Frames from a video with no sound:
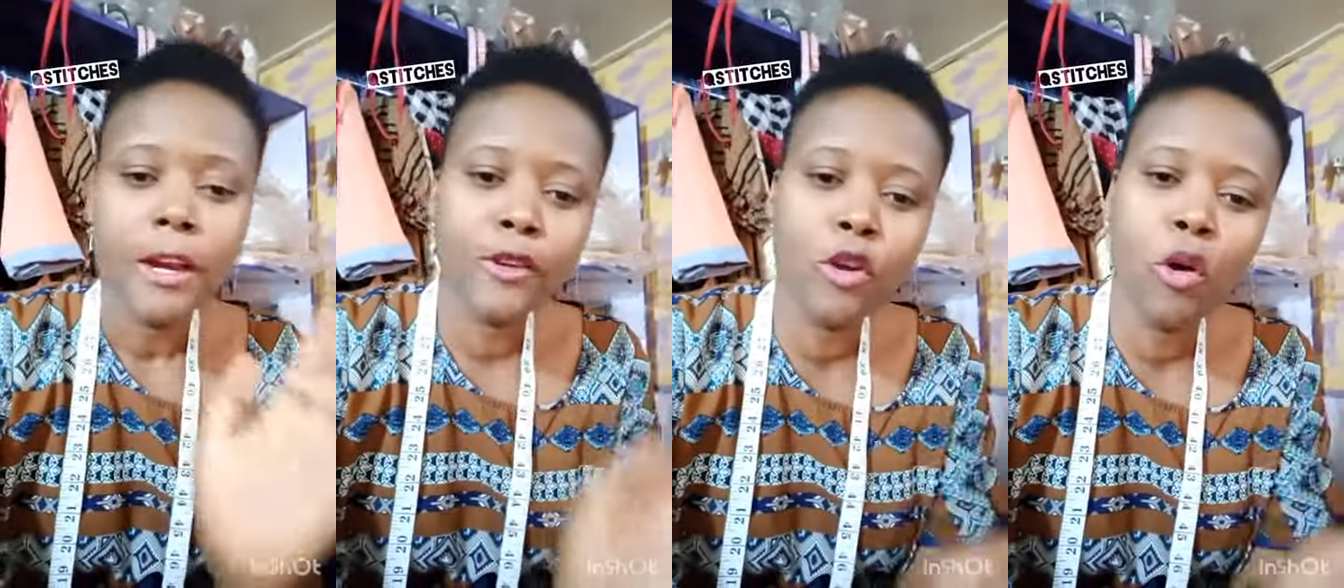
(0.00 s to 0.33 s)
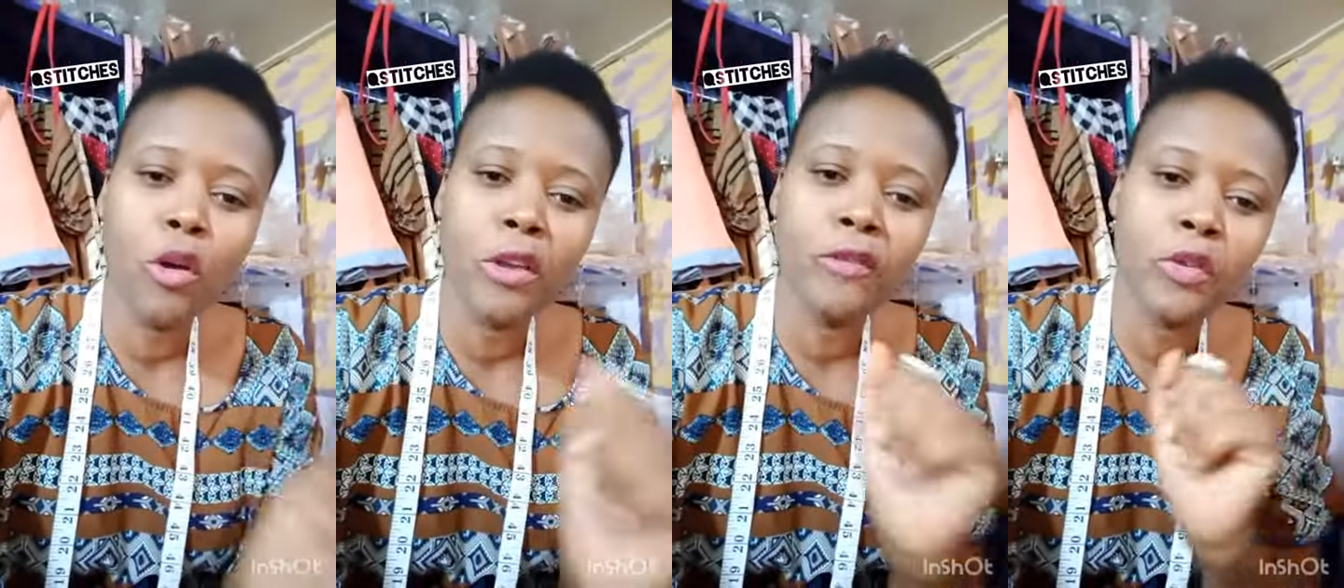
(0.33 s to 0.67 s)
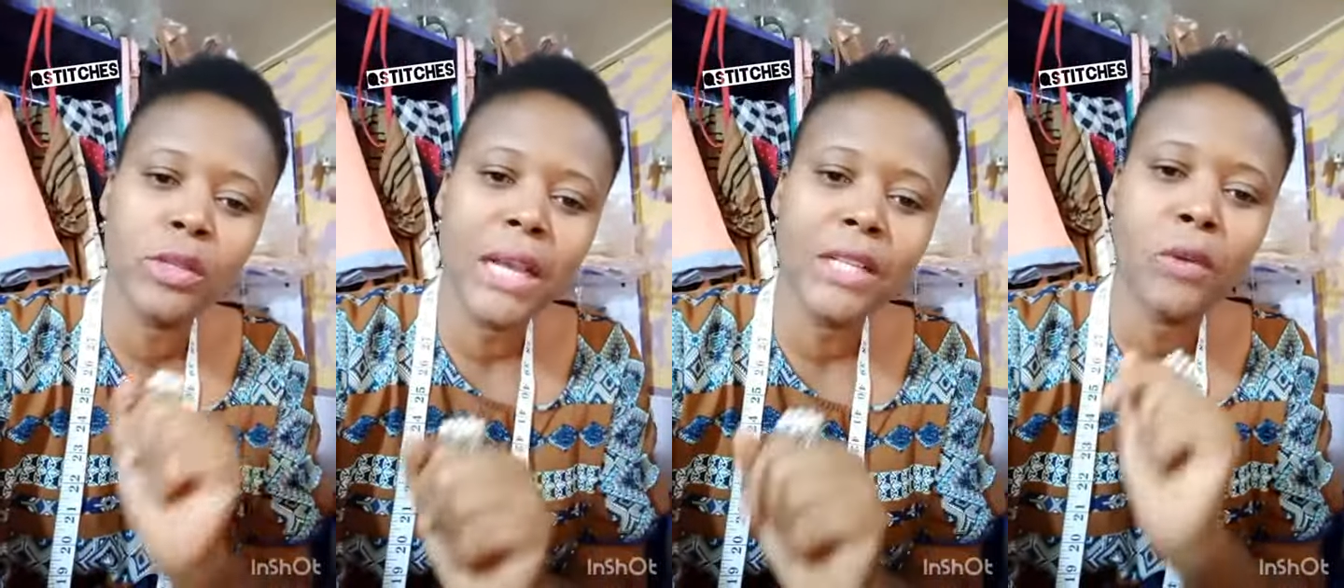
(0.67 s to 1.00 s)
Though if you
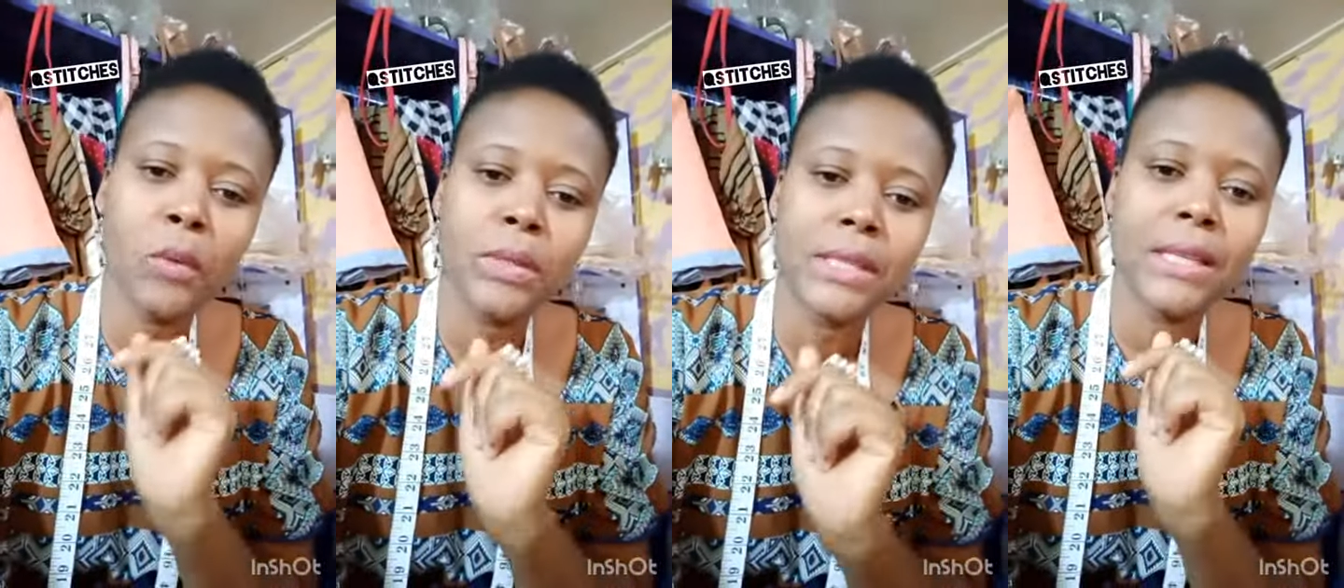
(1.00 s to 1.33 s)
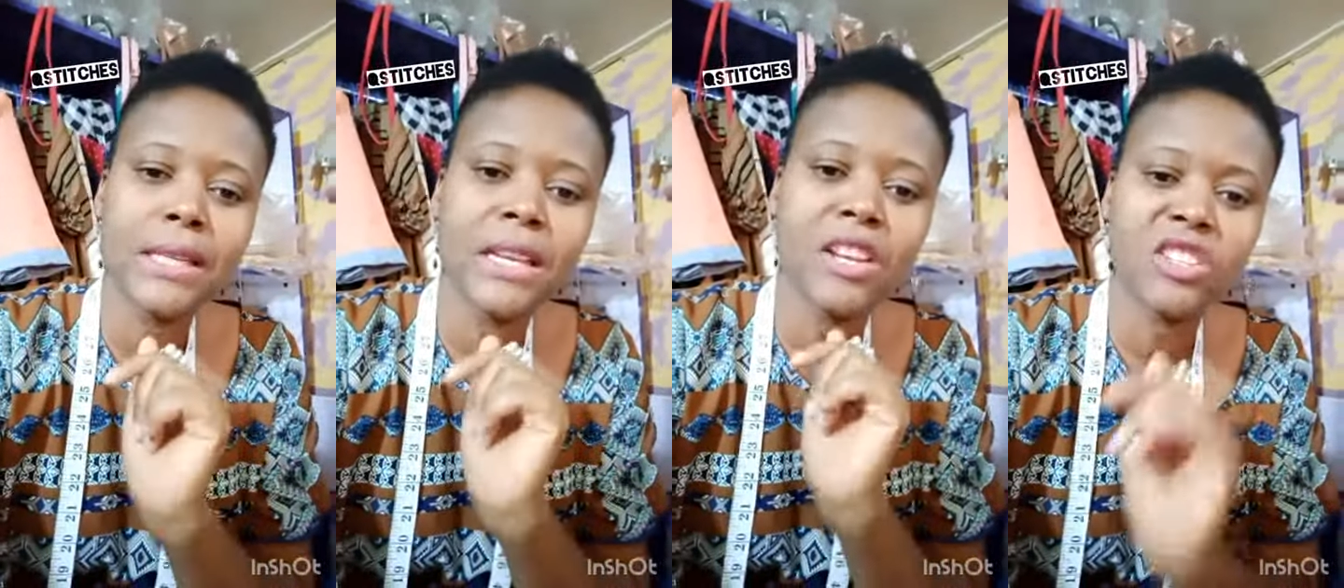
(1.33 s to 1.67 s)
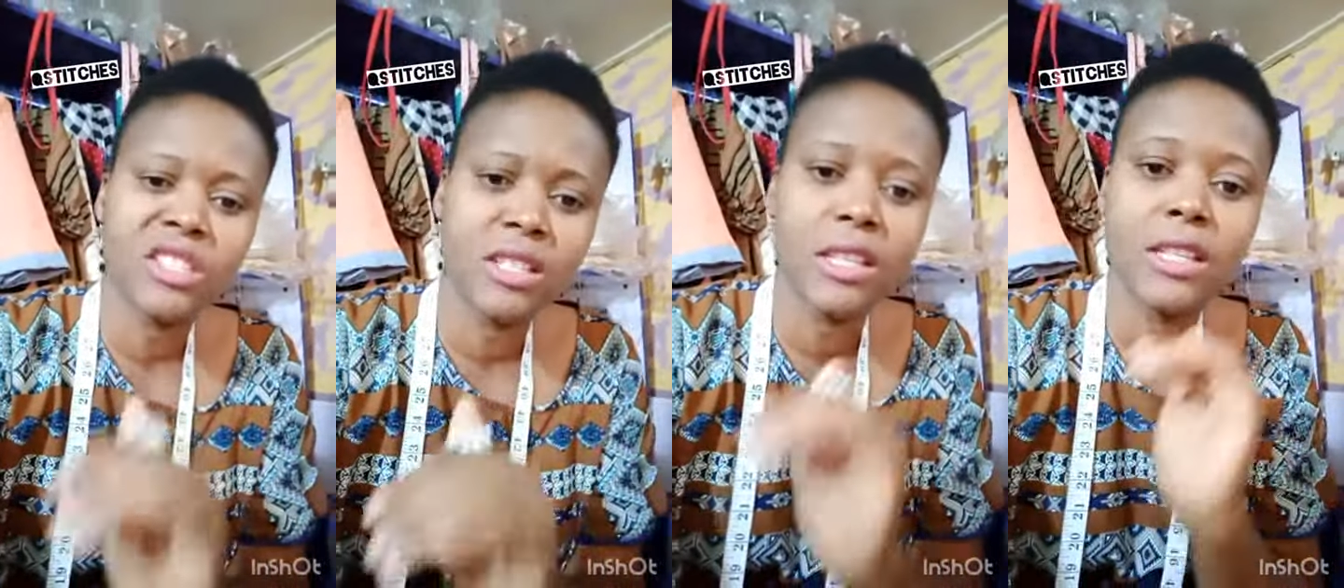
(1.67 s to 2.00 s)
search for Quintessential
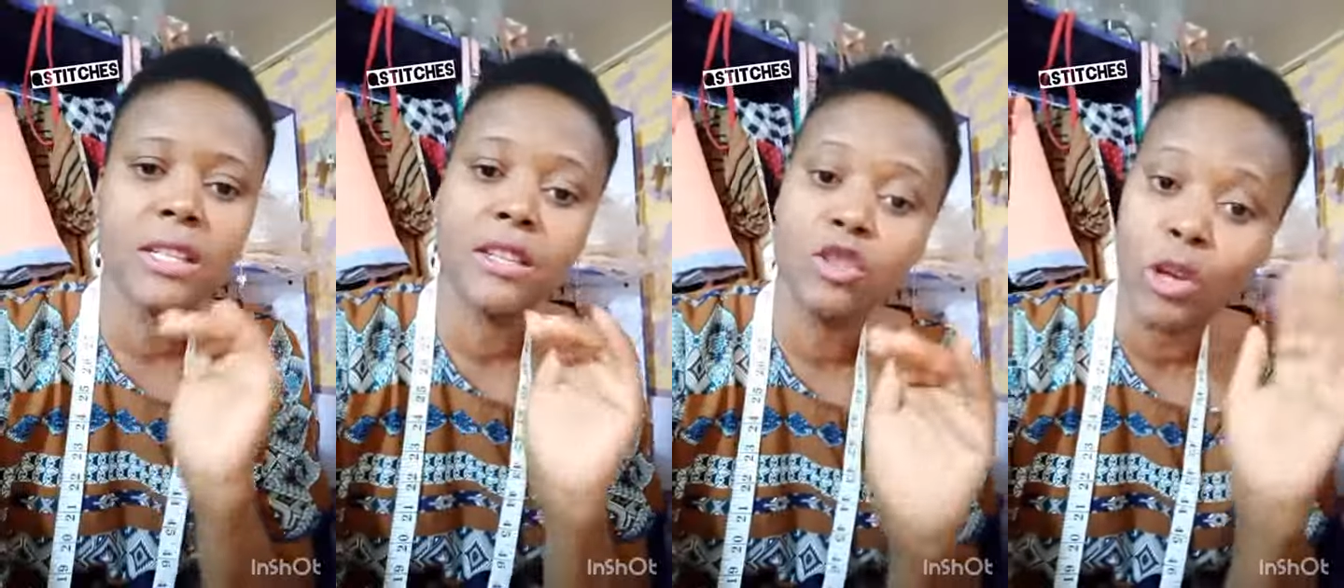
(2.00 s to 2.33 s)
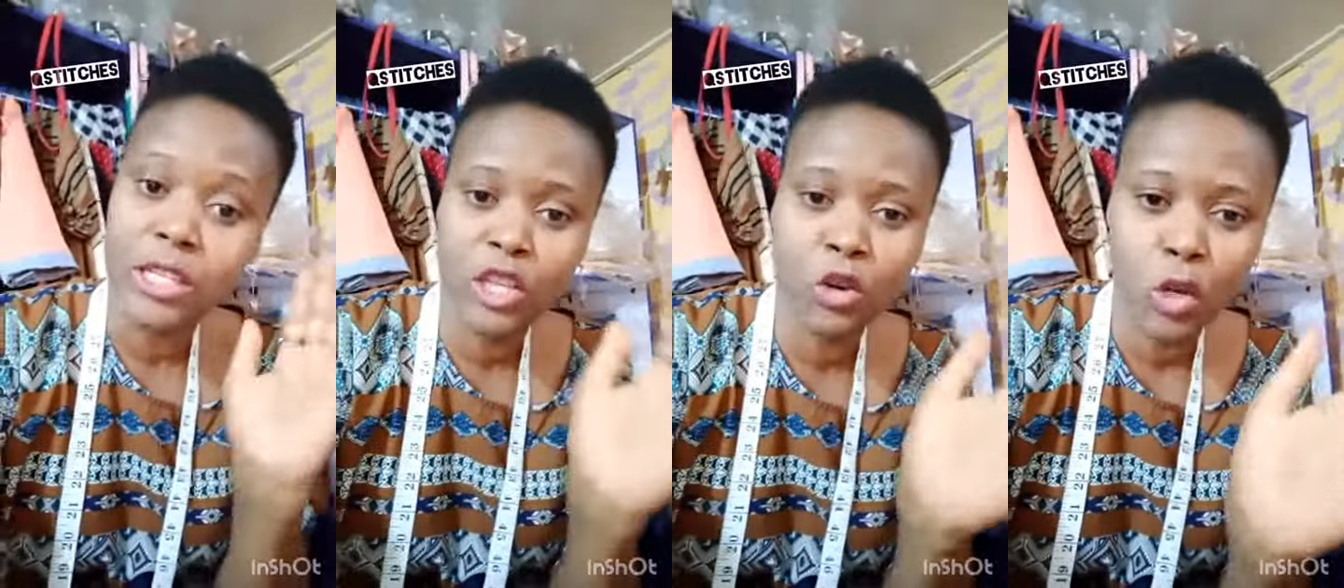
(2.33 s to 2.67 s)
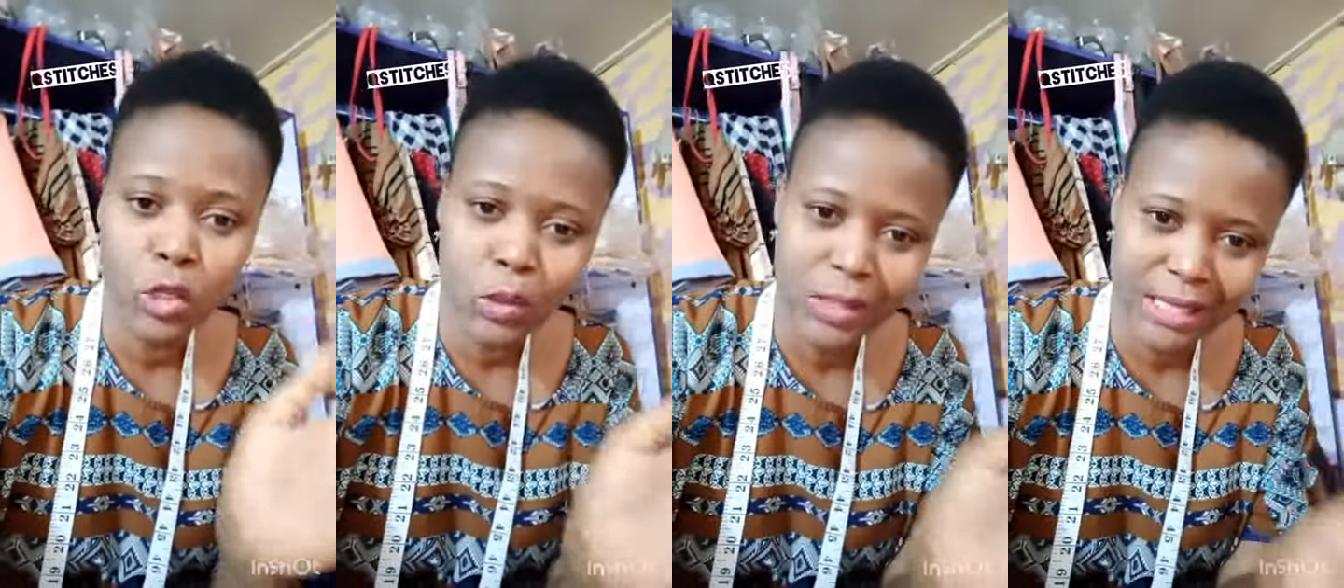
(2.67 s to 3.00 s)
Stitches, you are still going
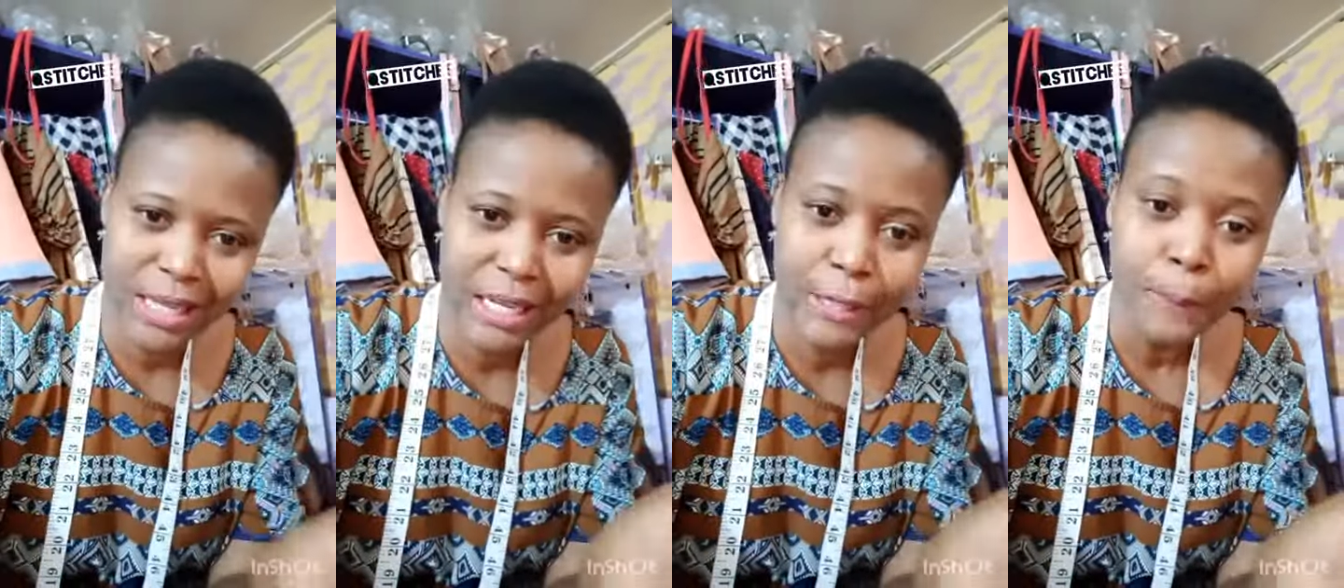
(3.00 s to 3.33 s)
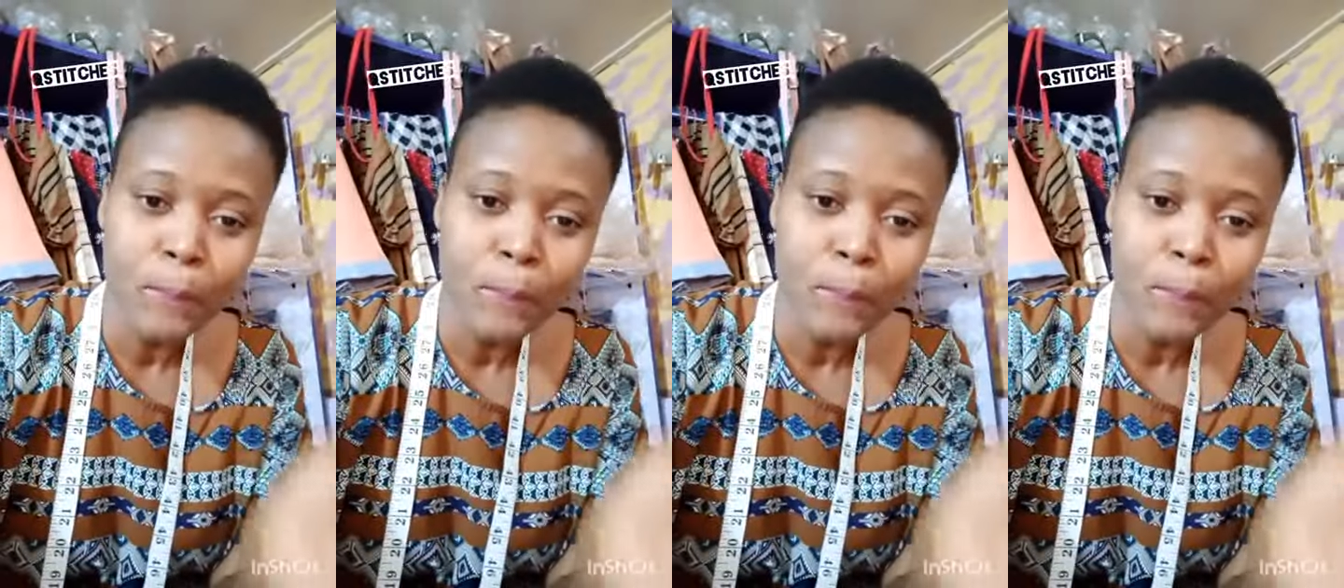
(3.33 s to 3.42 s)
to see it.